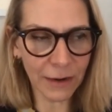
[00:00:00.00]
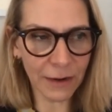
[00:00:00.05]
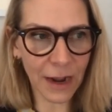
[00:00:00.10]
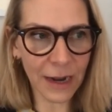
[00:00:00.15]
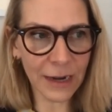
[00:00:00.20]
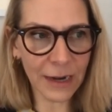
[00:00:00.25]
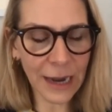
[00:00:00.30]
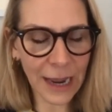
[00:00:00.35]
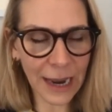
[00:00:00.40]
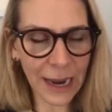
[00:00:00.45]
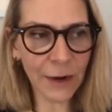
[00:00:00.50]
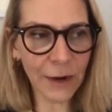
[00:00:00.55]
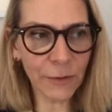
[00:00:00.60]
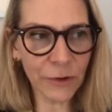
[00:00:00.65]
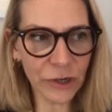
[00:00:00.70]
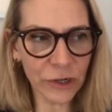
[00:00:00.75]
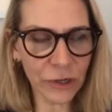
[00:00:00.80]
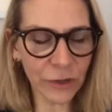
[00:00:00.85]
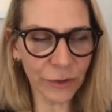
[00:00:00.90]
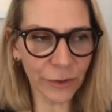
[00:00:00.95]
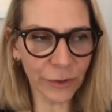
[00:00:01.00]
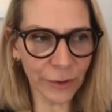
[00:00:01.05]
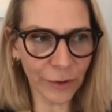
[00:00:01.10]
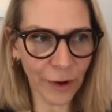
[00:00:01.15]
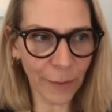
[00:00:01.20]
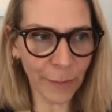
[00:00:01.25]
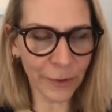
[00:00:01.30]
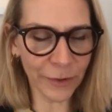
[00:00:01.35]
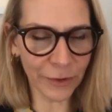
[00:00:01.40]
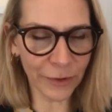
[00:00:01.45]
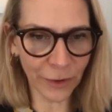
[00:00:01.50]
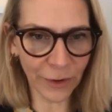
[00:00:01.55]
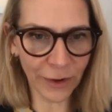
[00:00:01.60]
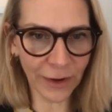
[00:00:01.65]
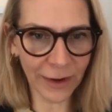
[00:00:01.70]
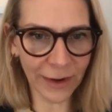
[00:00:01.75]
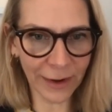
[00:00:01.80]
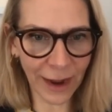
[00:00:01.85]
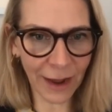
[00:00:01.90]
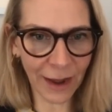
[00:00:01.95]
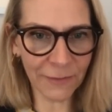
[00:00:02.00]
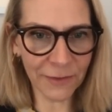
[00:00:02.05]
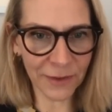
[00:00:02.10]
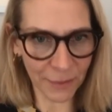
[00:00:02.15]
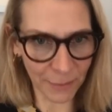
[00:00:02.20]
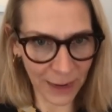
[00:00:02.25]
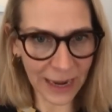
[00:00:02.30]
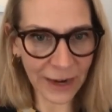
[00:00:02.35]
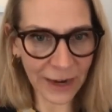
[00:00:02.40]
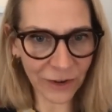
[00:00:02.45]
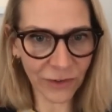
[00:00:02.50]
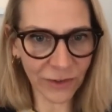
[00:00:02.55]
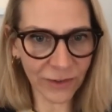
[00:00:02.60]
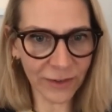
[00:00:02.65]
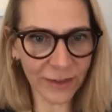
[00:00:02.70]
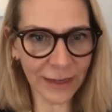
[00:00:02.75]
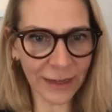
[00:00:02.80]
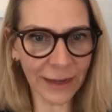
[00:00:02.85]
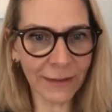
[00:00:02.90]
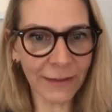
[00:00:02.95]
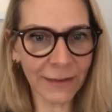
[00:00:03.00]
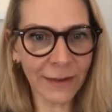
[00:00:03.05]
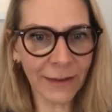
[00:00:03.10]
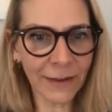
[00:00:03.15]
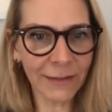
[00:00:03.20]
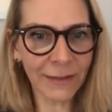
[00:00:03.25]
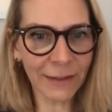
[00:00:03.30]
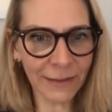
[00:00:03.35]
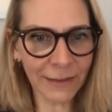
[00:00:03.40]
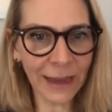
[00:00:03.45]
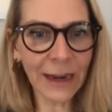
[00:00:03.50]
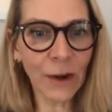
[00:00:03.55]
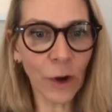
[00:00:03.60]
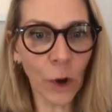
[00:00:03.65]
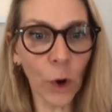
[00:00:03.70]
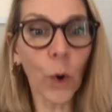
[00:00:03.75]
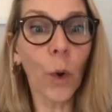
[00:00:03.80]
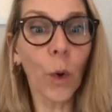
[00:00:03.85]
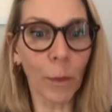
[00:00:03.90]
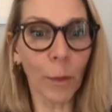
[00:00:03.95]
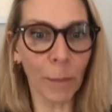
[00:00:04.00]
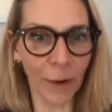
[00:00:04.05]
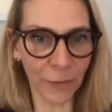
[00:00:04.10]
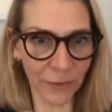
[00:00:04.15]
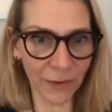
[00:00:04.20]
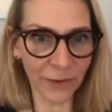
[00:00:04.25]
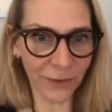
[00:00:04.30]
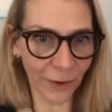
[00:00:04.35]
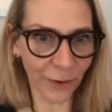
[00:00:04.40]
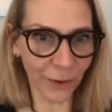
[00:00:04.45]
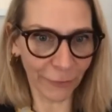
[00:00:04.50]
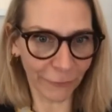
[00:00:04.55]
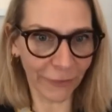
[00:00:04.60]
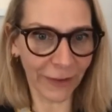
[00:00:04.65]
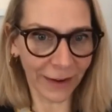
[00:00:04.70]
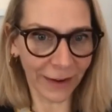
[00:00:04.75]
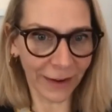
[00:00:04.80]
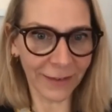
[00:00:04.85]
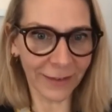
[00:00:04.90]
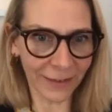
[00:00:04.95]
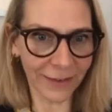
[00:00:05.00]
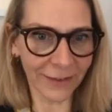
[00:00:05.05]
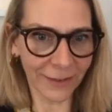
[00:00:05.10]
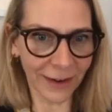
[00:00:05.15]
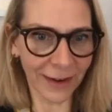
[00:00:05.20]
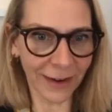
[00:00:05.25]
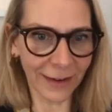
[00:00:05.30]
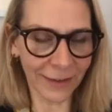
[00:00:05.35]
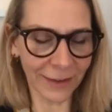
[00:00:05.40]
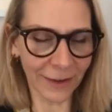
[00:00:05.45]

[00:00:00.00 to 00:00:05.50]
a language learner, an opportunity to have some agency, that they know about this artifact, right?